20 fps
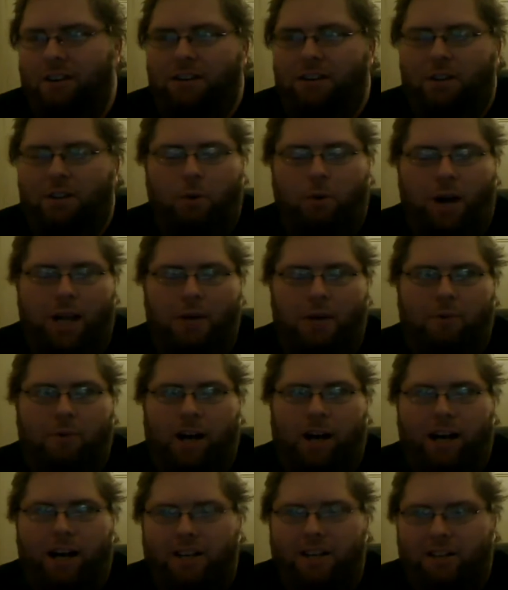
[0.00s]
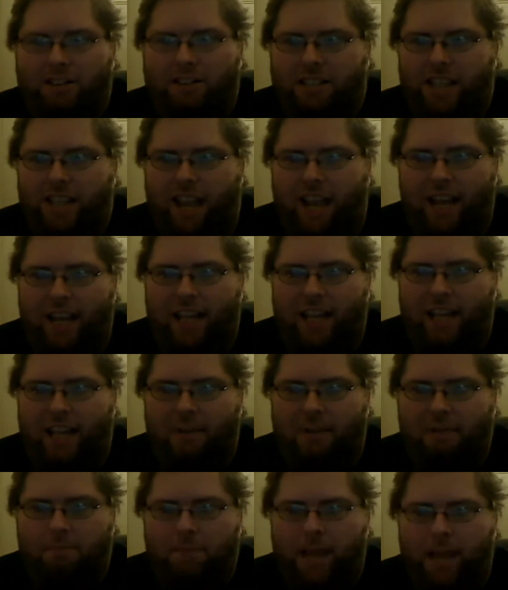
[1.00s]
the White Walkers
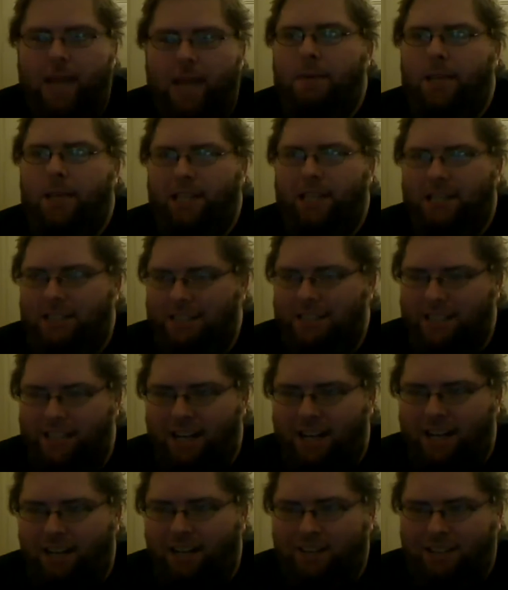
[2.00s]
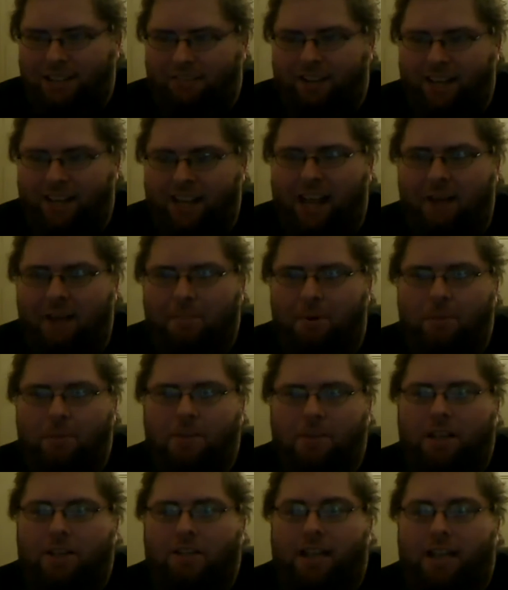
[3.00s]
taking babies, stuff like that. But
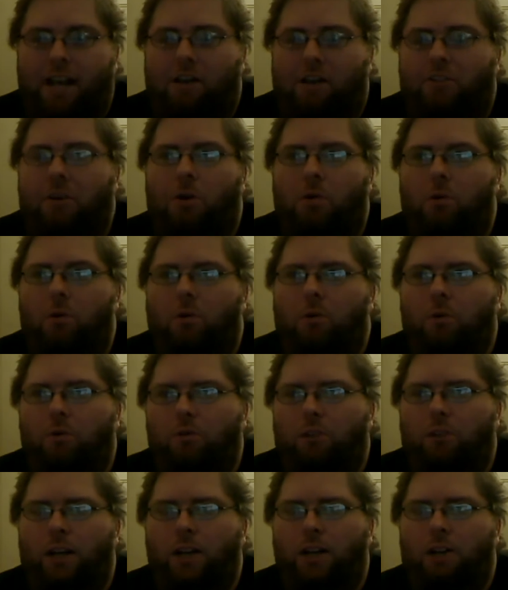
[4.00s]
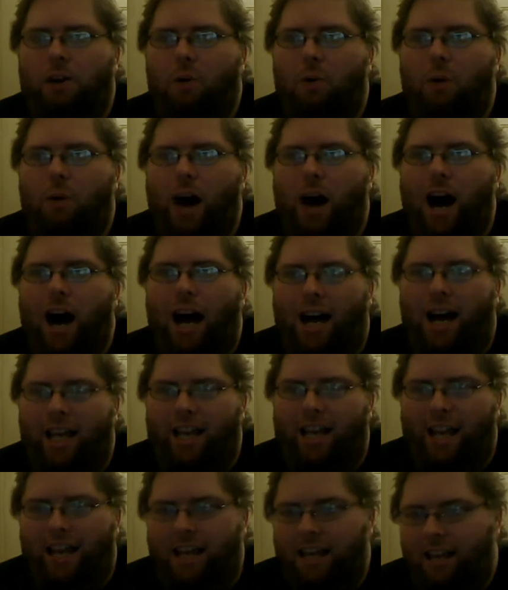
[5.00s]
we don't know why.
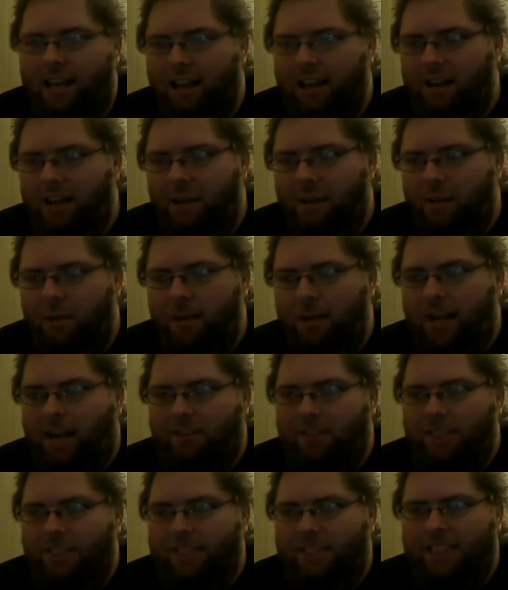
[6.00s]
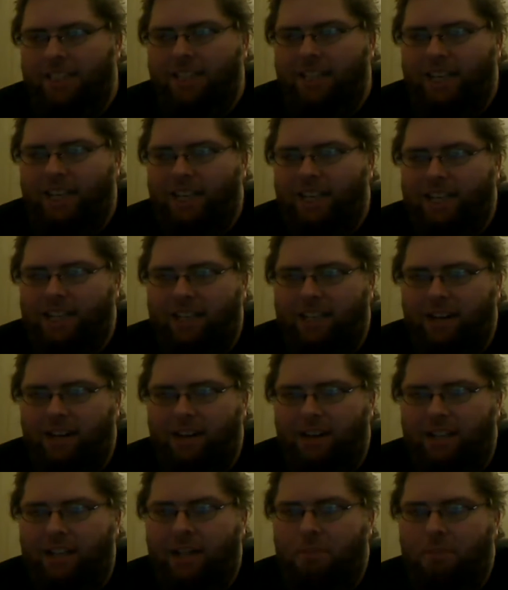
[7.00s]
Like, we haven't seen it,
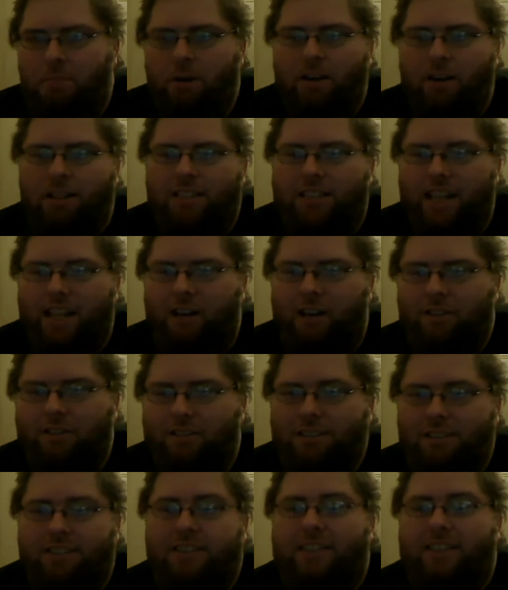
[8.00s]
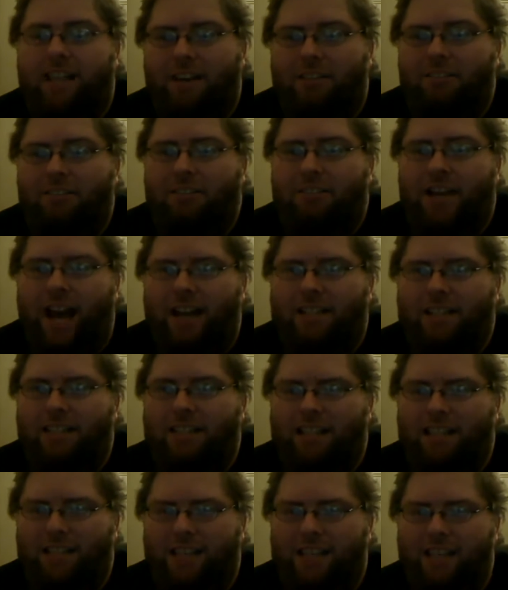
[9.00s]
in the books. They don't
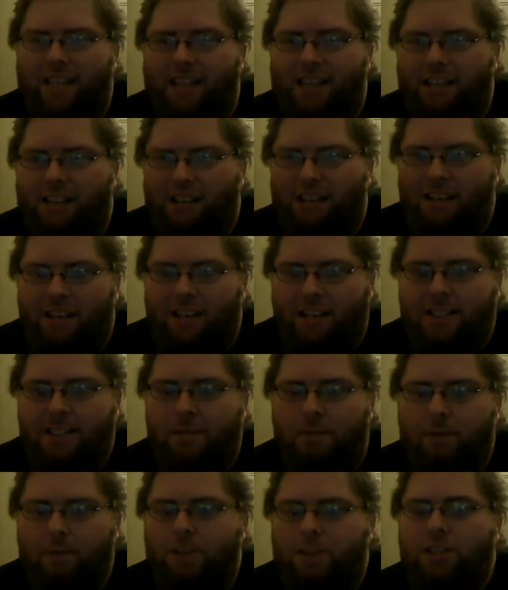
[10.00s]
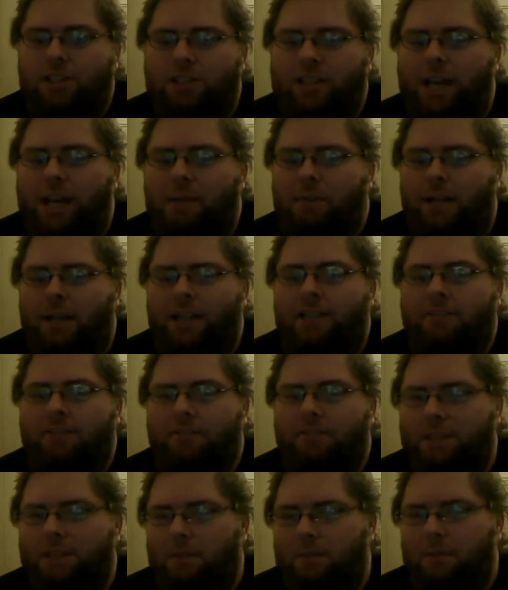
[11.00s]
actually, because the books all take place
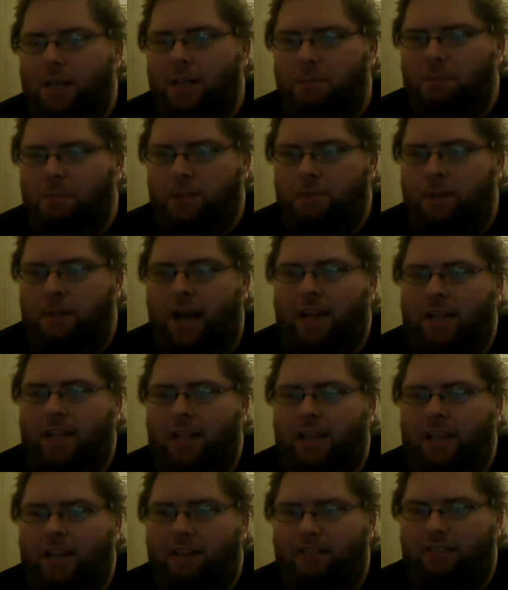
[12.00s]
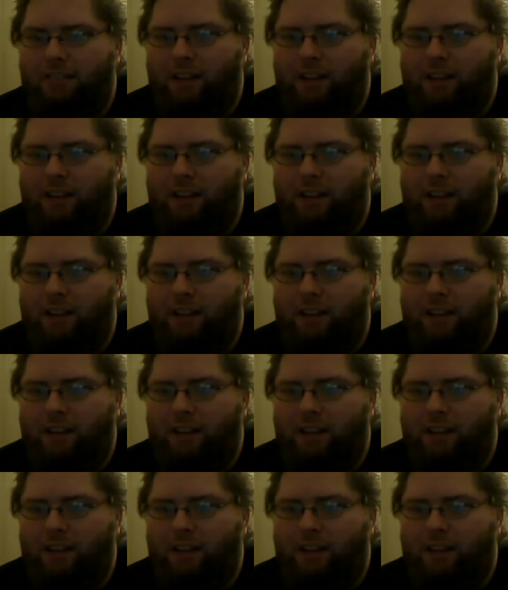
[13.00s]
from somebody's perspective.